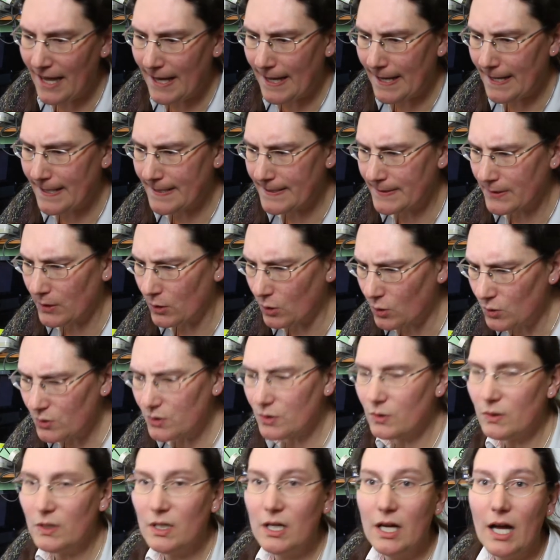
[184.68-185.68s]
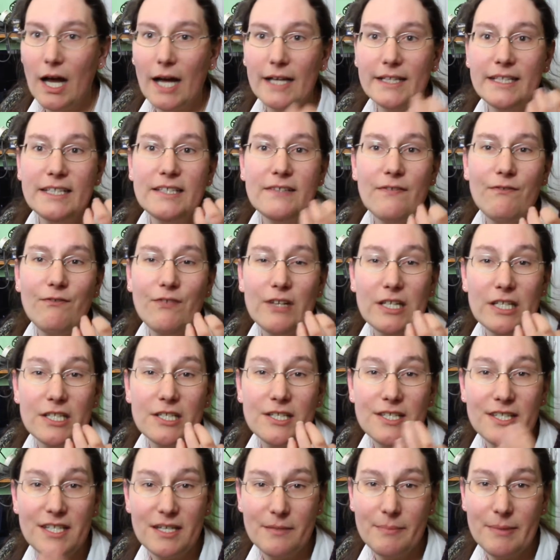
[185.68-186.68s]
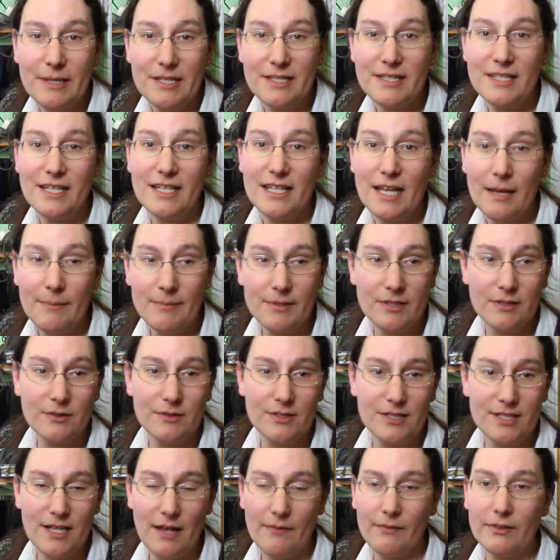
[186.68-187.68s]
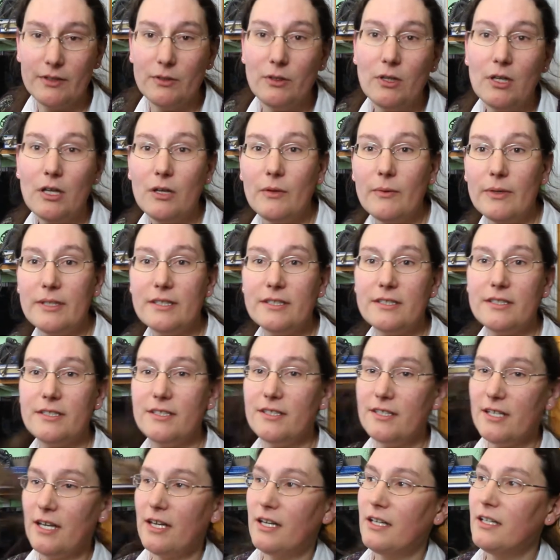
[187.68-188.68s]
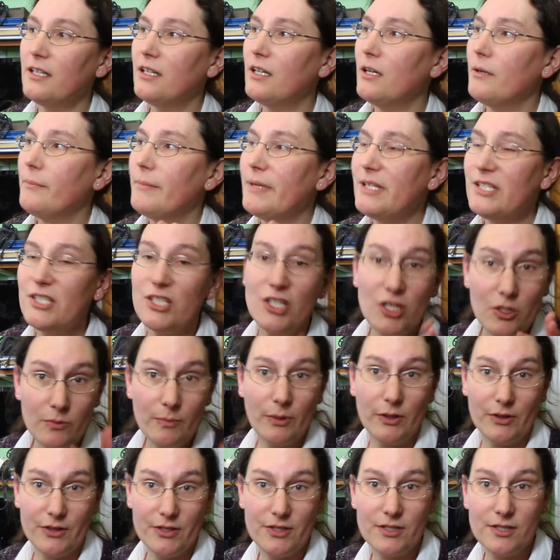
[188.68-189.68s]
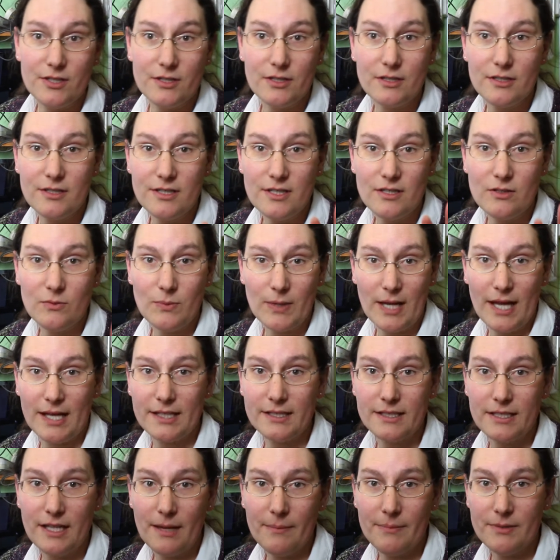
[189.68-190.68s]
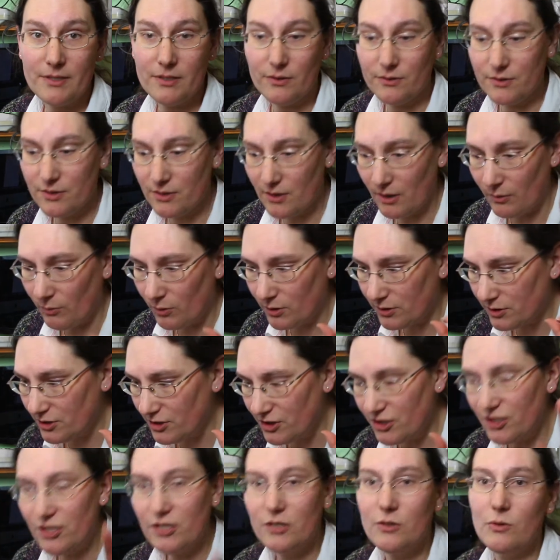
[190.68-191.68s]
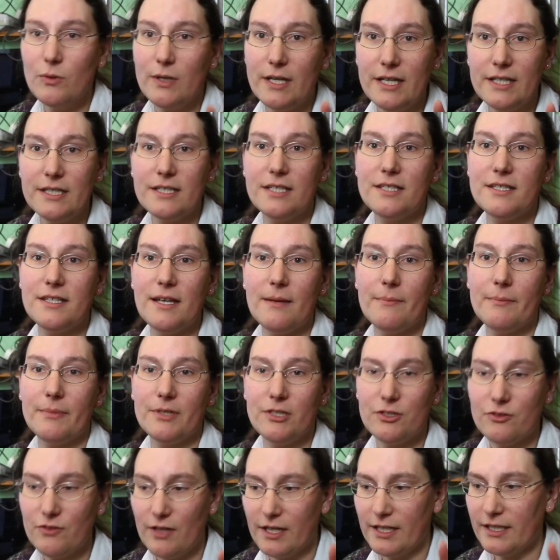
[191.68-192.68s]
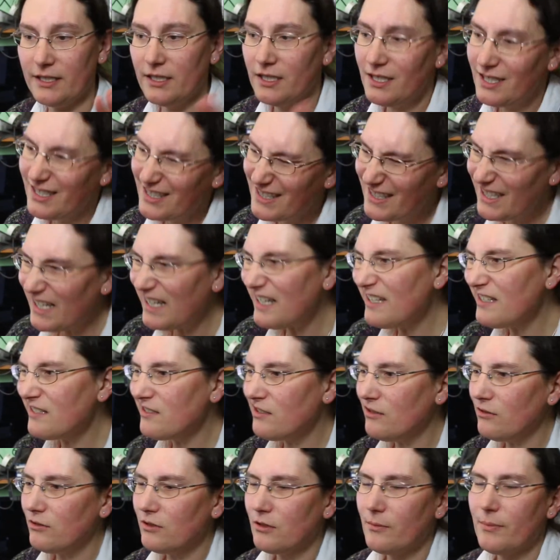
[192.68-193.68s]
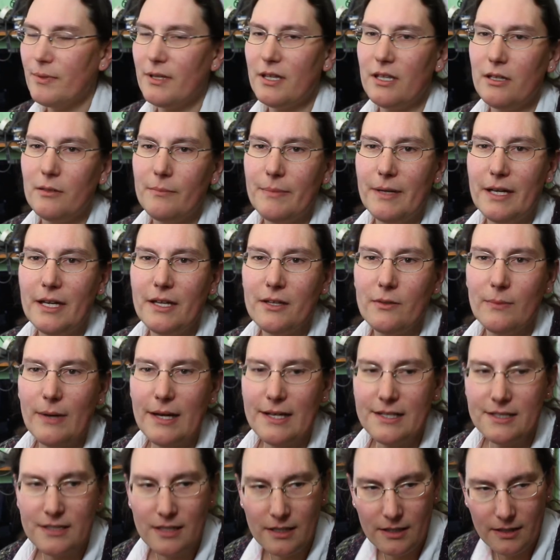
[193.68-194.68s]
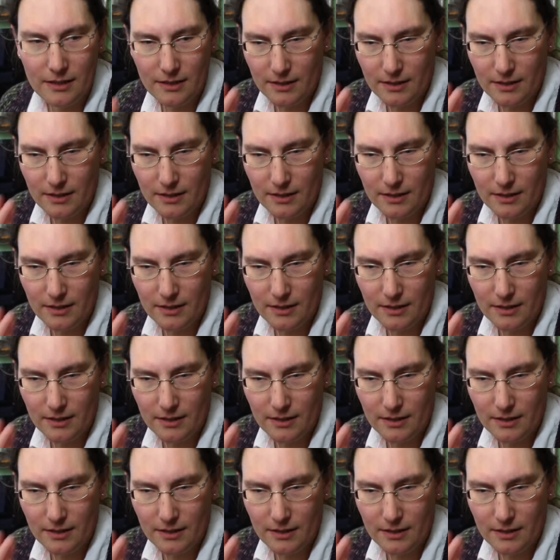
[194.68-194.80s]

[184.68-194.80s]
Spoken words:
And also, I need to finish CPC in episode 7, which been 2 months since we had an episode, so I want two in December to try and get us caught up a little bit, otherwise